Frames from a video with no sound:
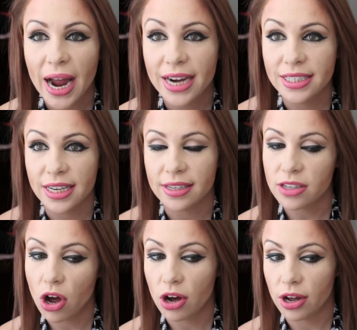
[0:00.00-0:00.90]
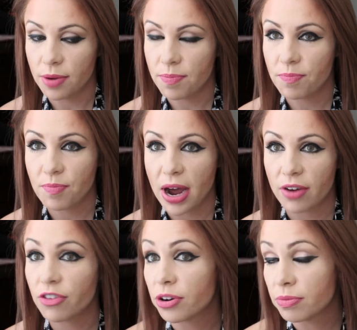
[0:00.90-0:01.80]
ideas
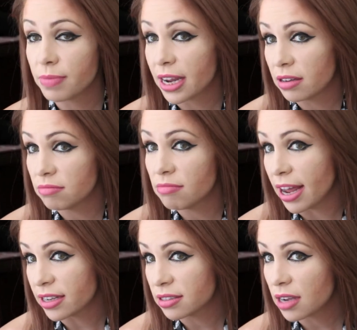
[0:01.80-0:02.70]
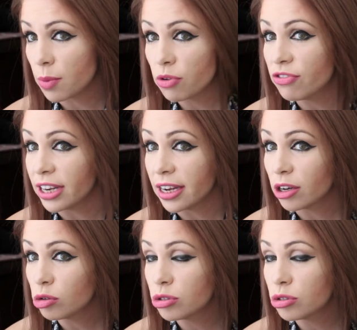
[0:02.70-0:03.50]
for my next couple videos,